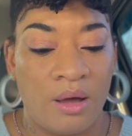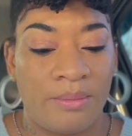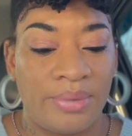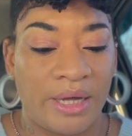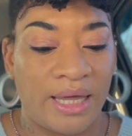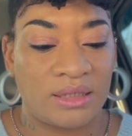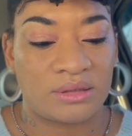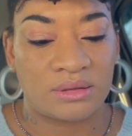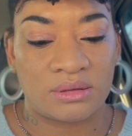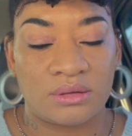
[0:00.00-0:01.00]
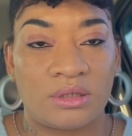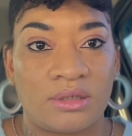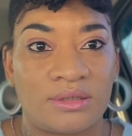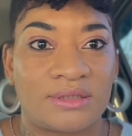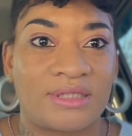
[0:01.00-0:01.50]
But
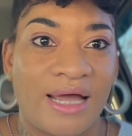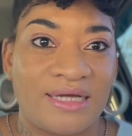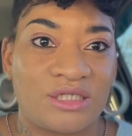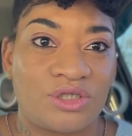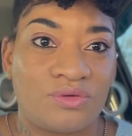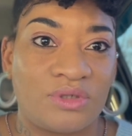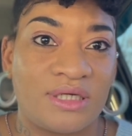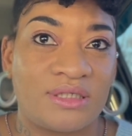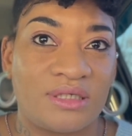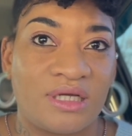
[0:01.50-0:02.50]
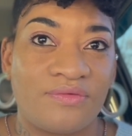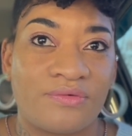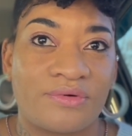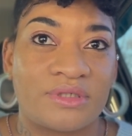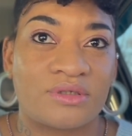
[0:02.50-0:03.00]
signs that you need
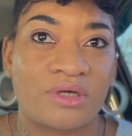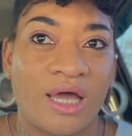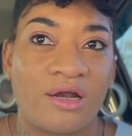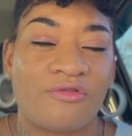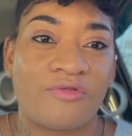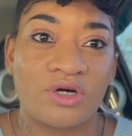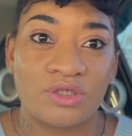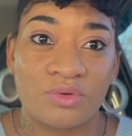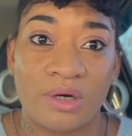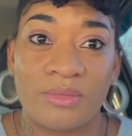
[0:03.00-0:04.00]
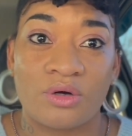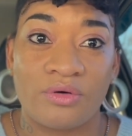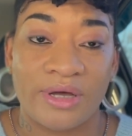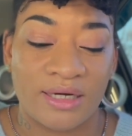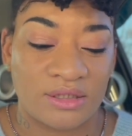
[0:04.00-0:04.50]
deliverance, okay? The first one I'm going to go
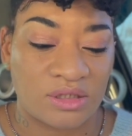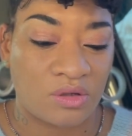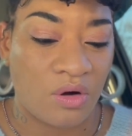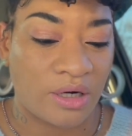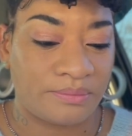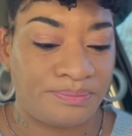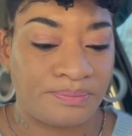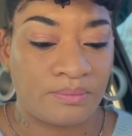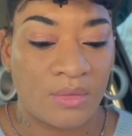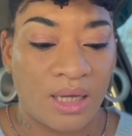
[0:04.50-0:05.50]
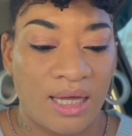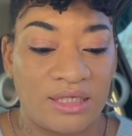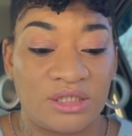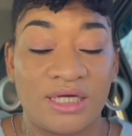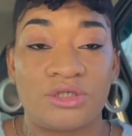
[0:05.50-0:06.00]
ahead and start
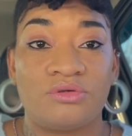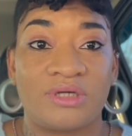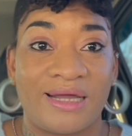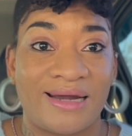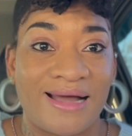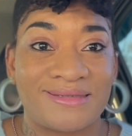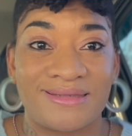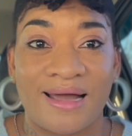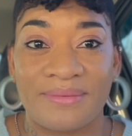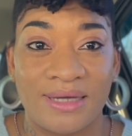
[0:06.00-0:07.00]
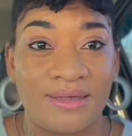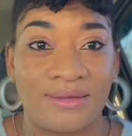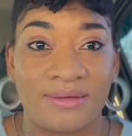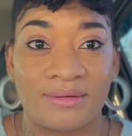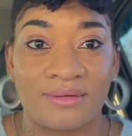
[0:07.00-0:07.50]
is that you cannot stop
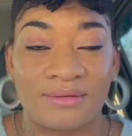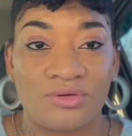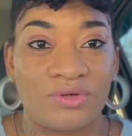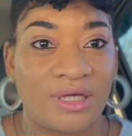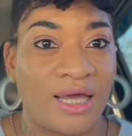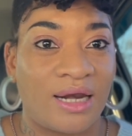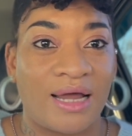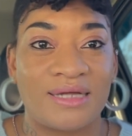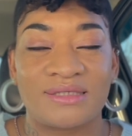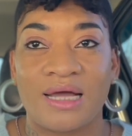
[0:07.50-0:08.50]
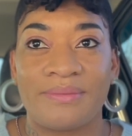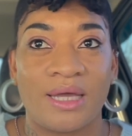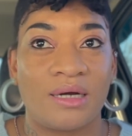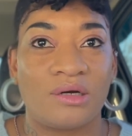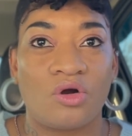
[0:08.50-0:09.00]
eating. You cannot stop
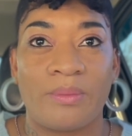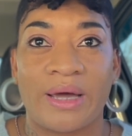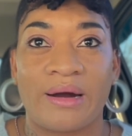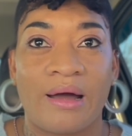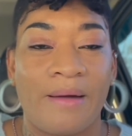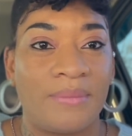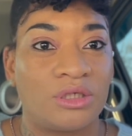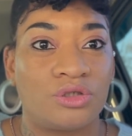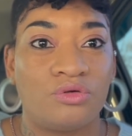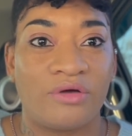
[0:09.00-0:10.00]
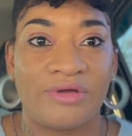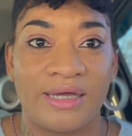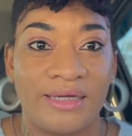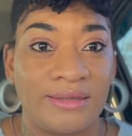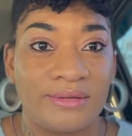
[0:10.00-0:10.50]
eating no matter how much you have
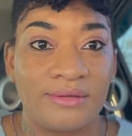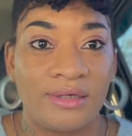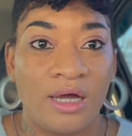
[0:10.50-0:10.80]
eaten.